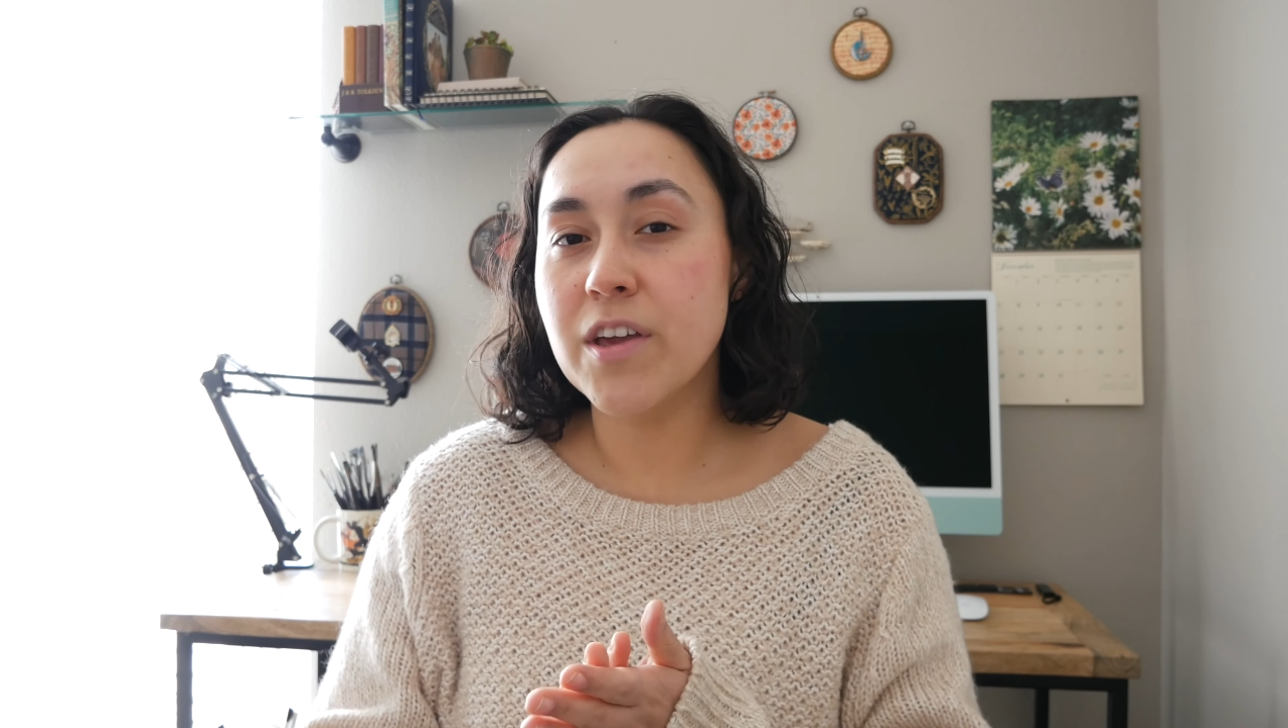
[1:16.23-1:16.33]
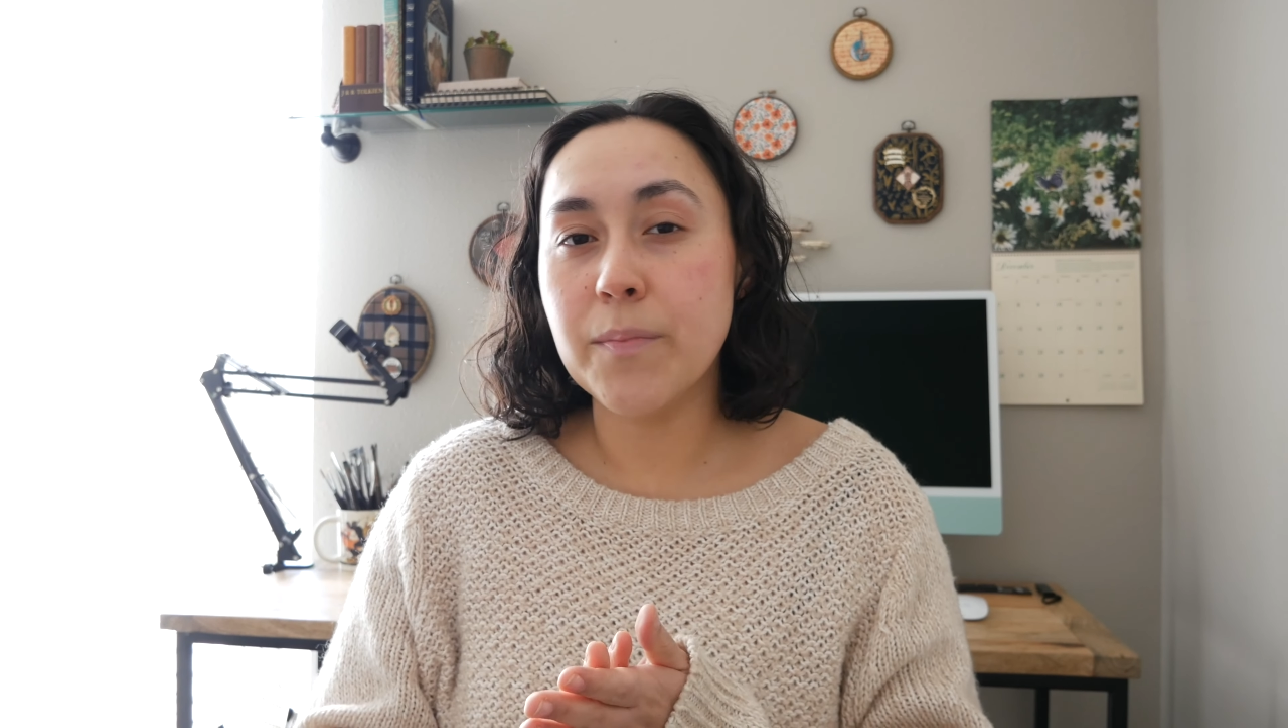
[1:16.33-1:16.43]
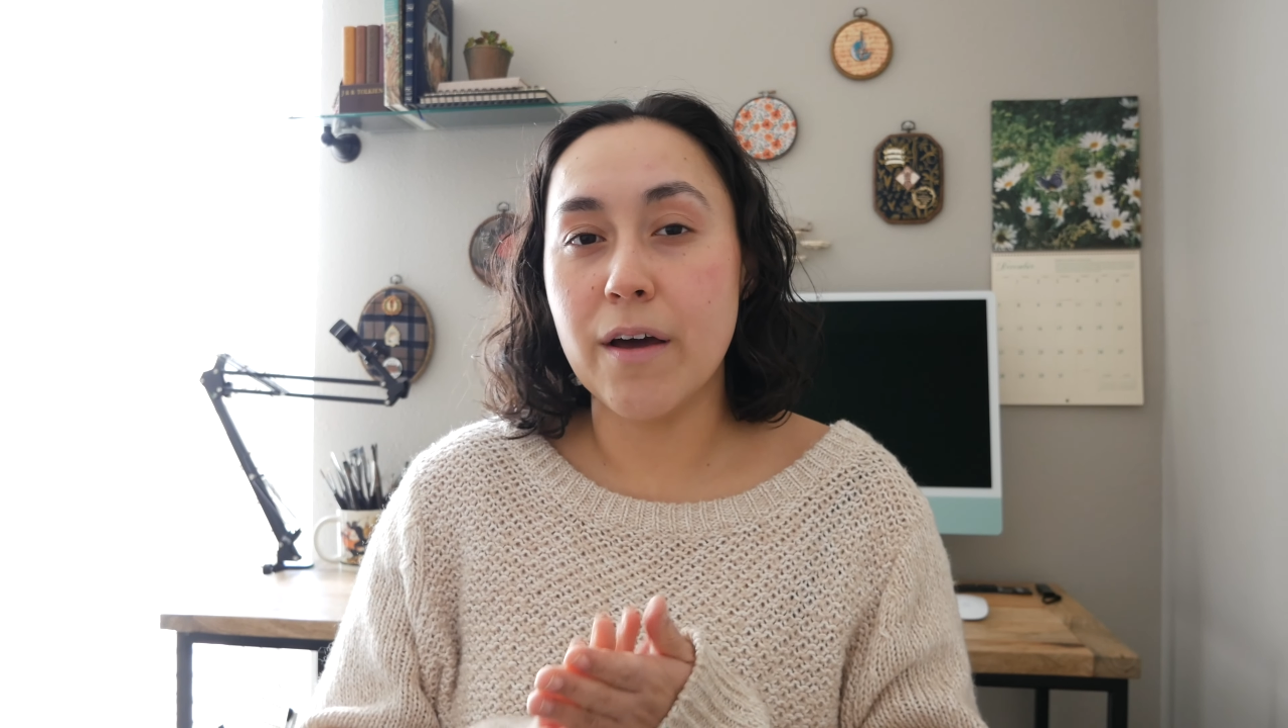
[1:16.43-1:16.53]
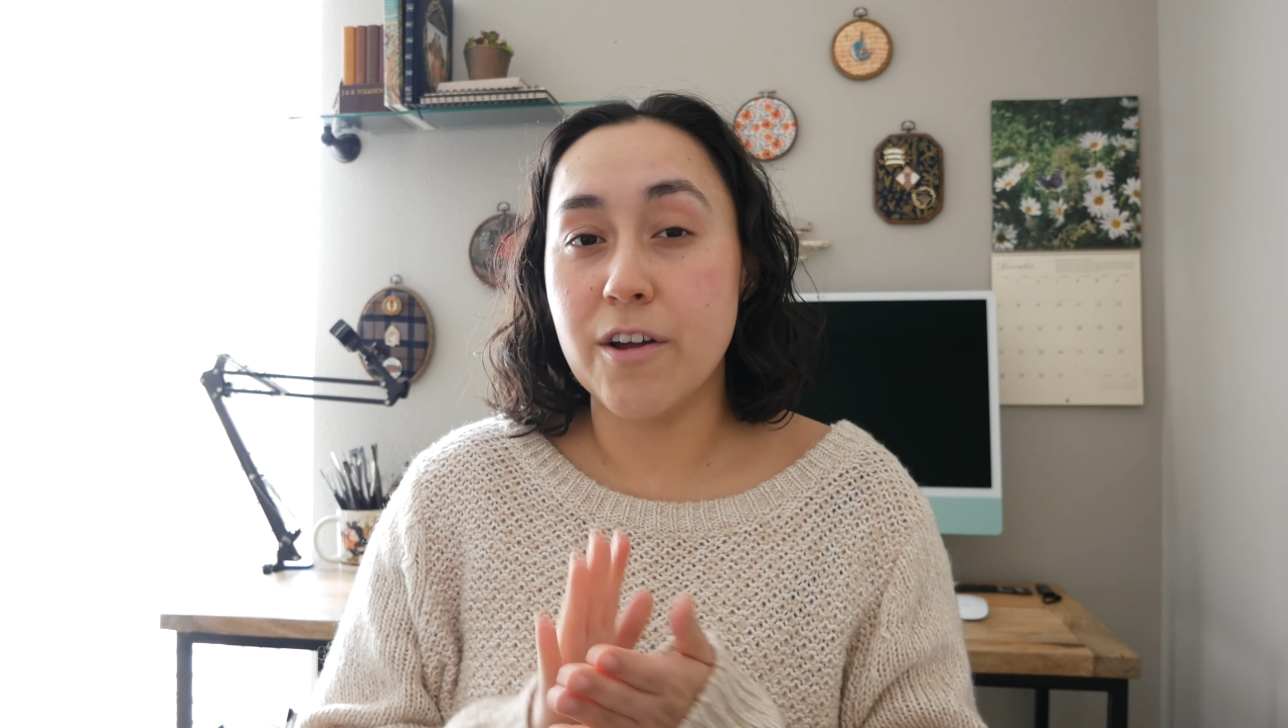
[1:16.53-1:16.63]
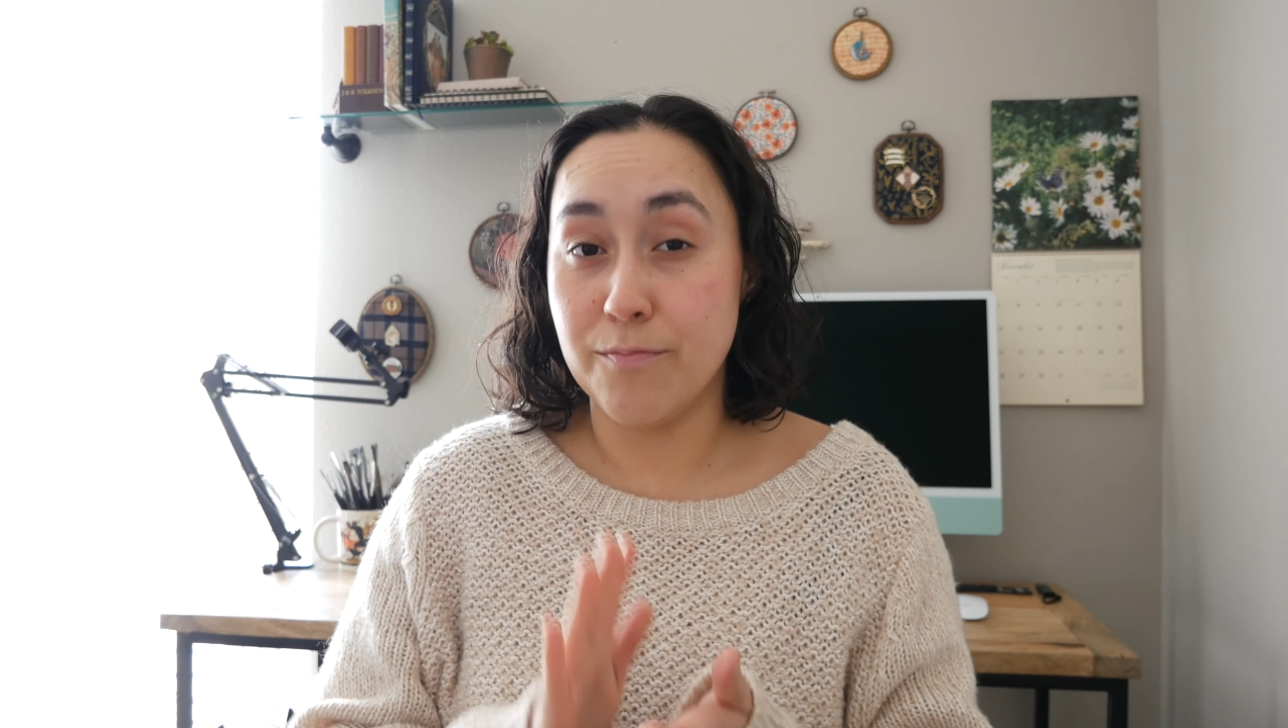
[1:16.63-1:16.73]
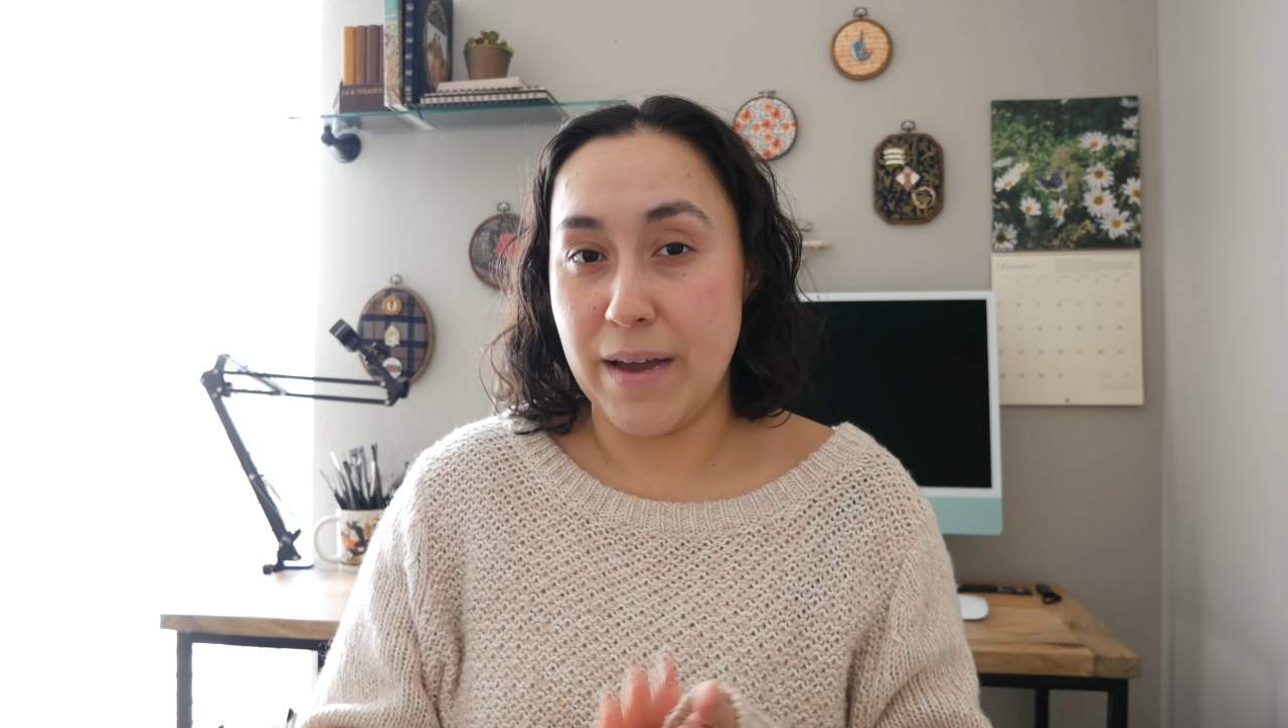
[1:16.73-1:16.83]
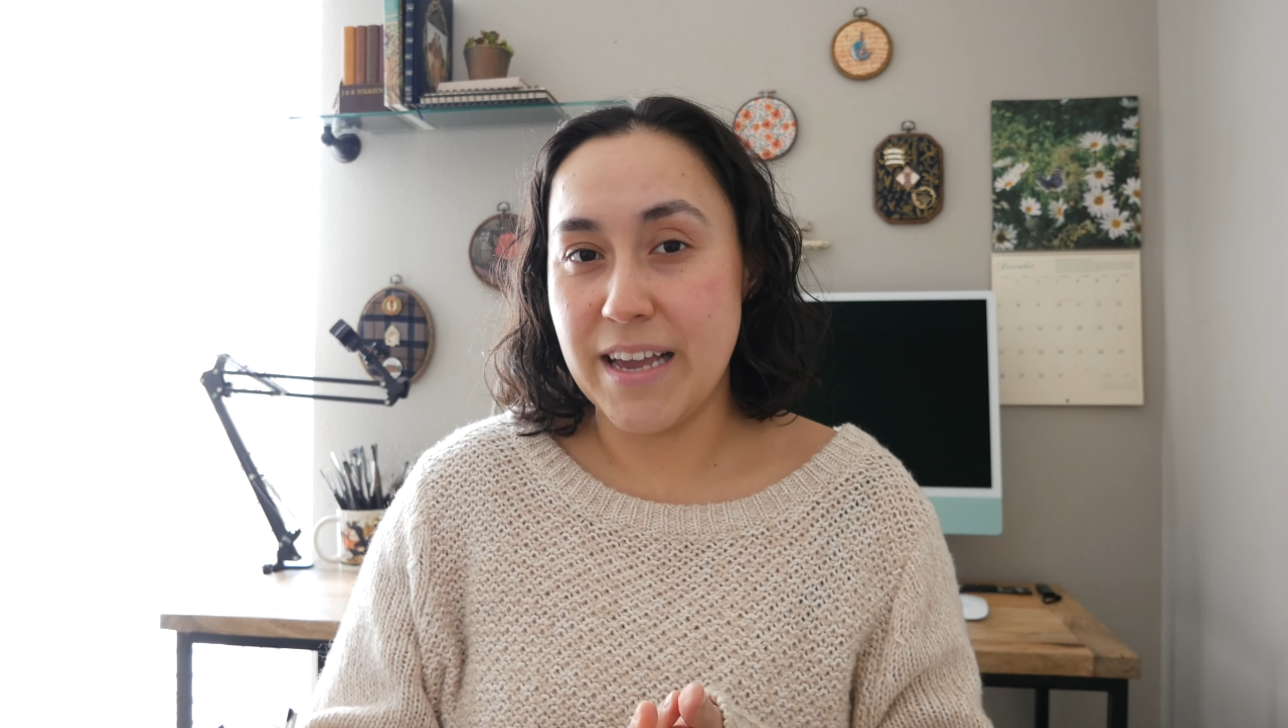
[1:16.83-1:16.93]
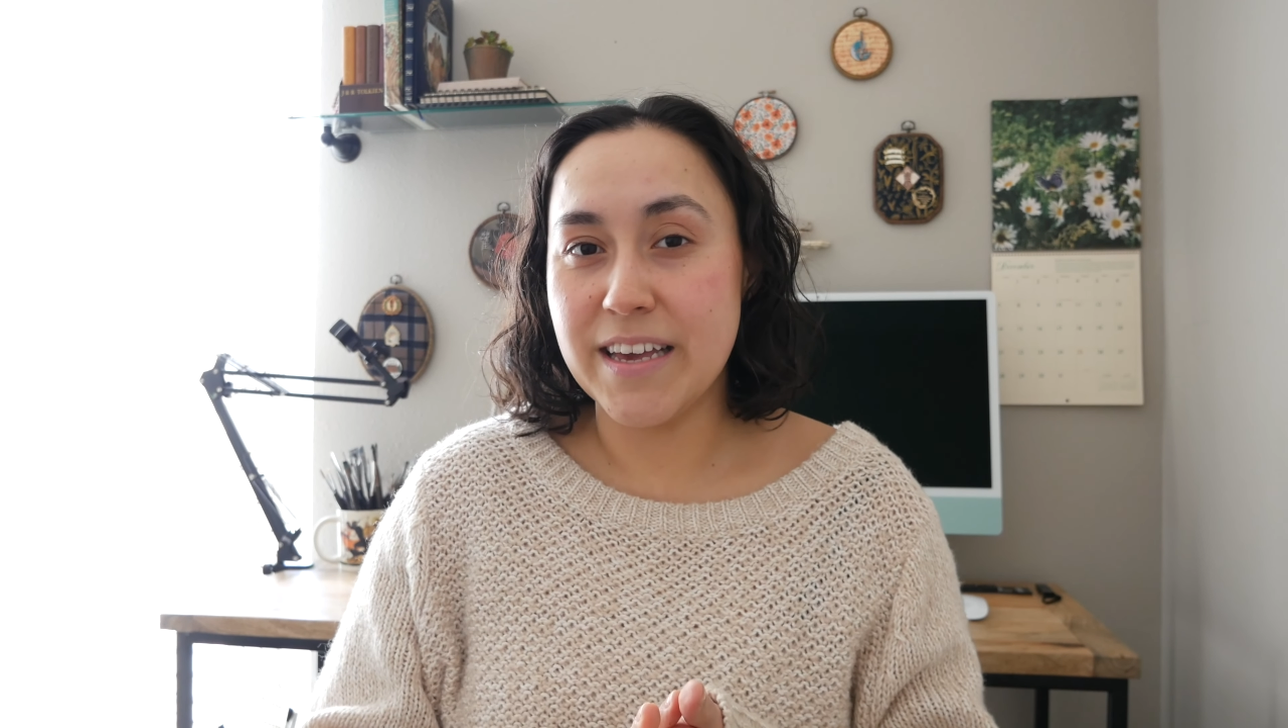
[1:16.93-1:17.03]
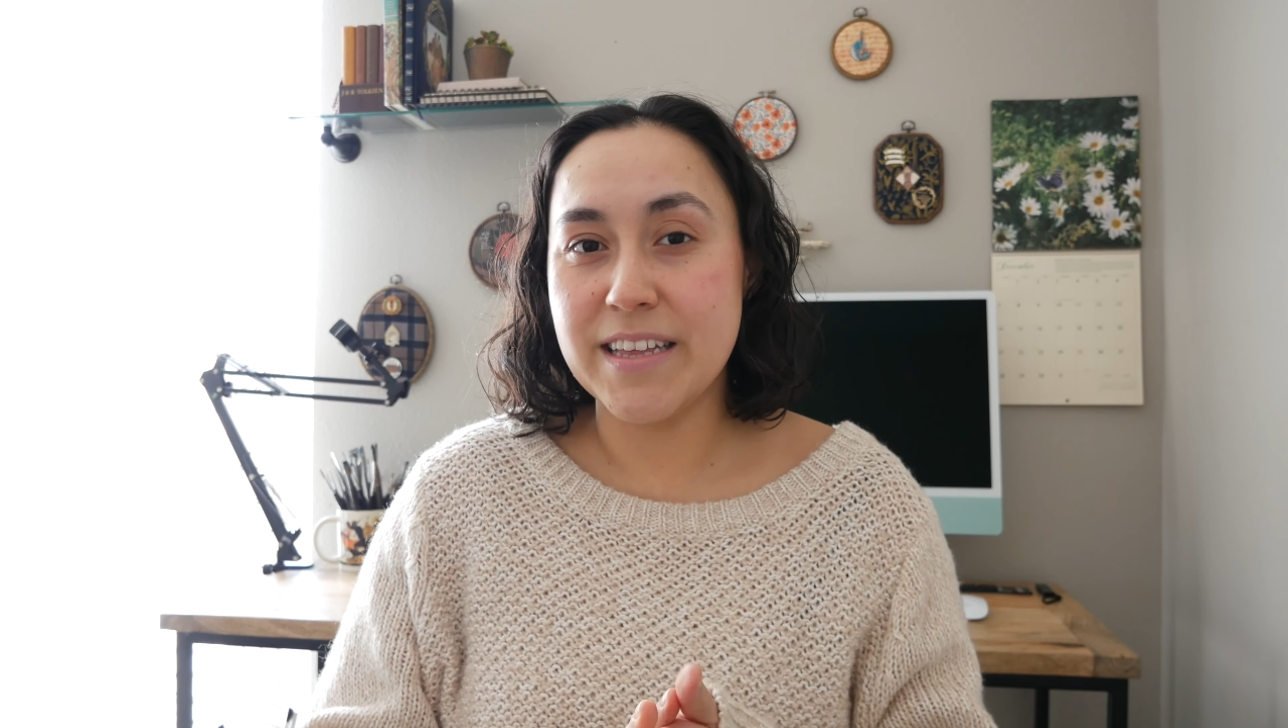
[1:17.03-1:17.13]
amount of mica